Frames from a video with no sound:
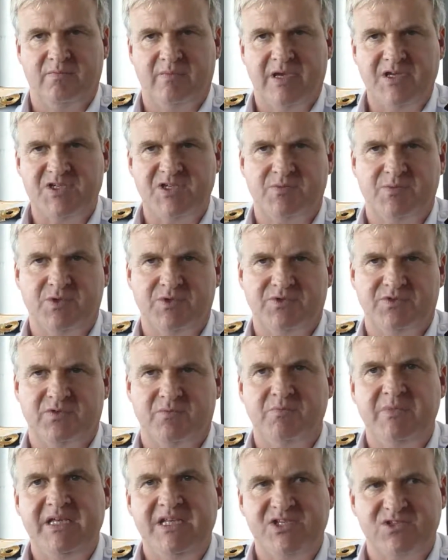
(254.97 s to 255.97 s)
measurement
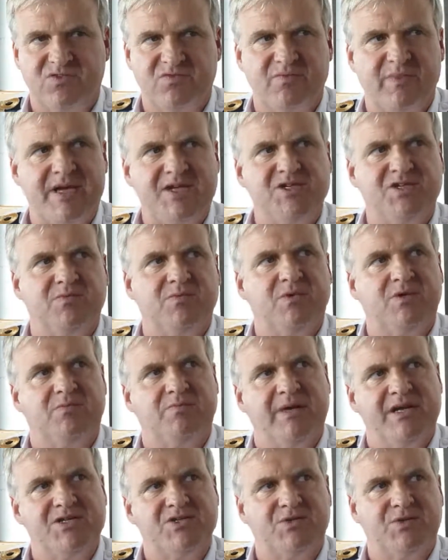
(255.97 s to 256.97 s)
means of measuring
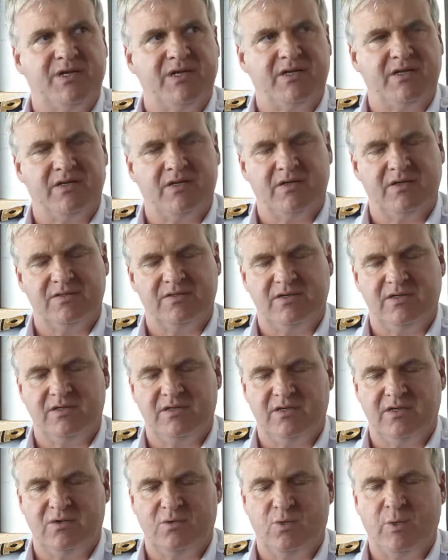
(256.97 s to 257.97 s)

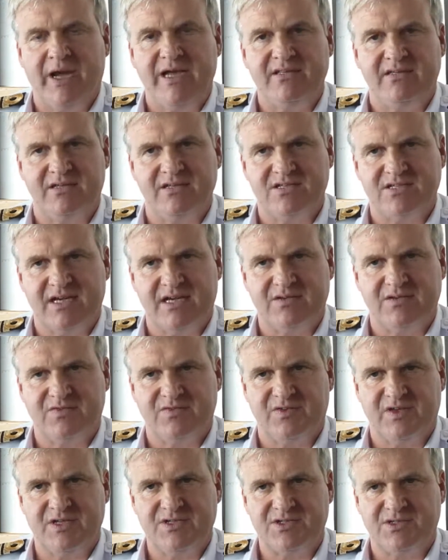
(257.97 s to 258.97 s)
the weight inside the
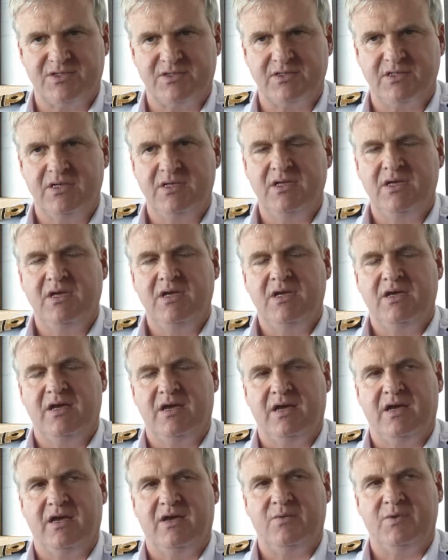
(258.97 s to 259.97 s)
vessel.
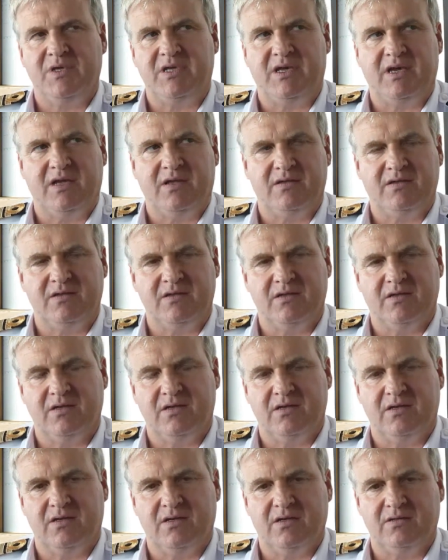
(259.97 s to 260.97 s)
We can
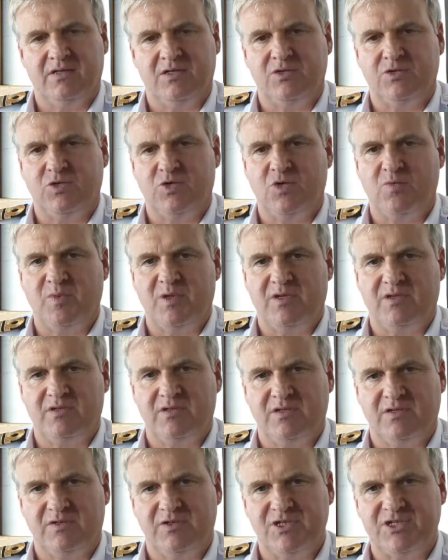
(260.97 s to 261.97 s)
determine
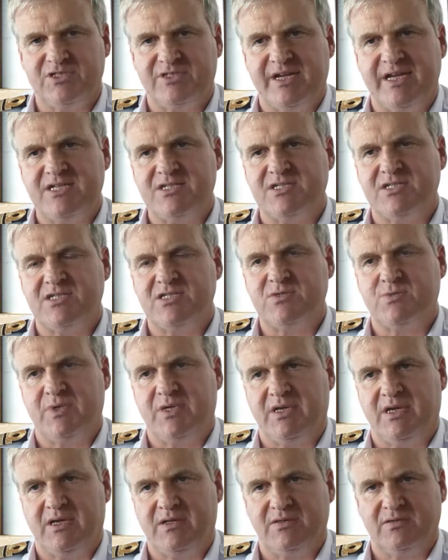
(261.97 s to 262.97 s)
the stresses. We
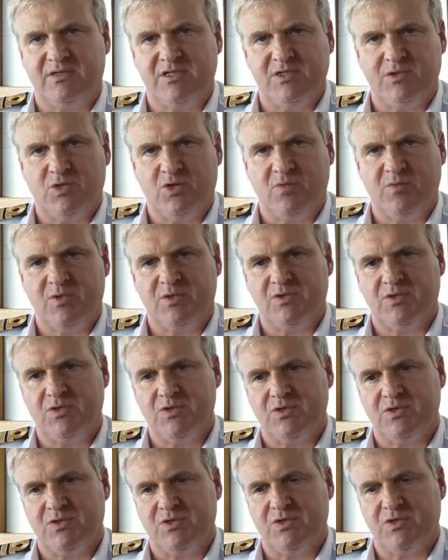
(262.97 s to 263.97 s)
can determine
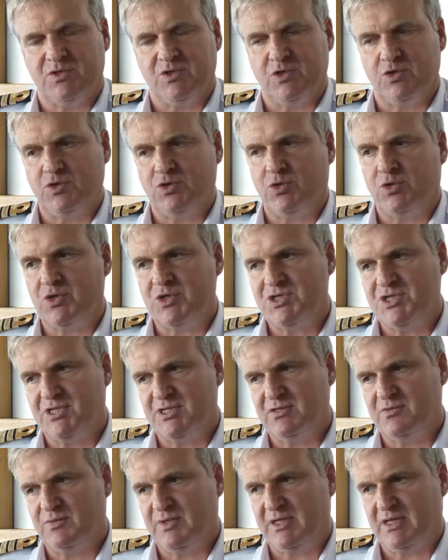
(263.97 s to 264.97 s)
the
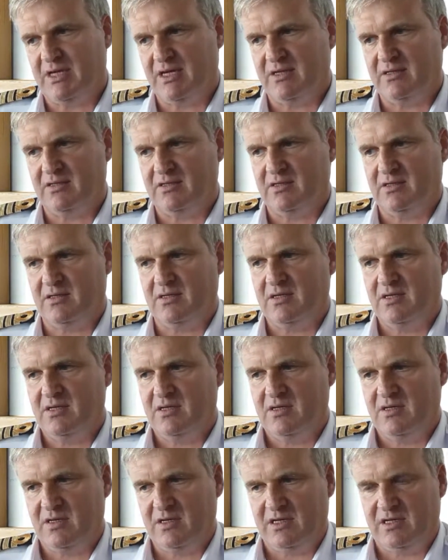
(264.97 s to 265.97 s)
torsion. We can,
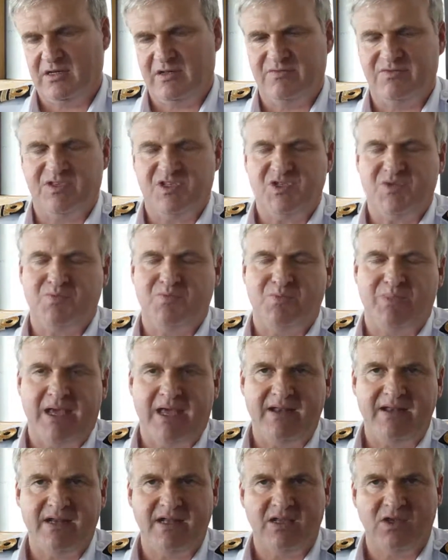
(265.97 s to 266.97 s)
if it is
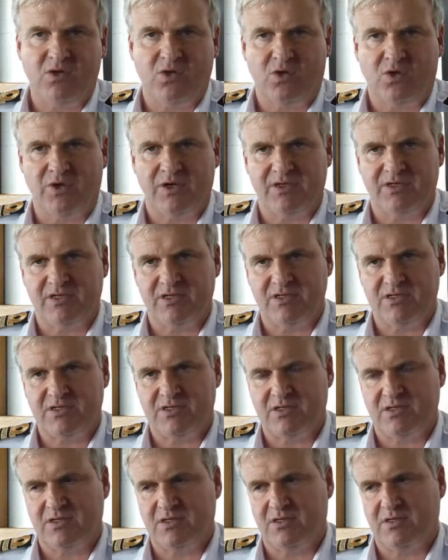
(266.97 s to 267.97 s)
bending or it
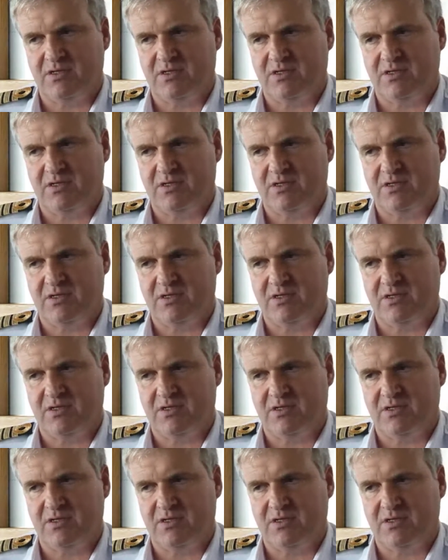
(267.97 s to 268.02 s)
is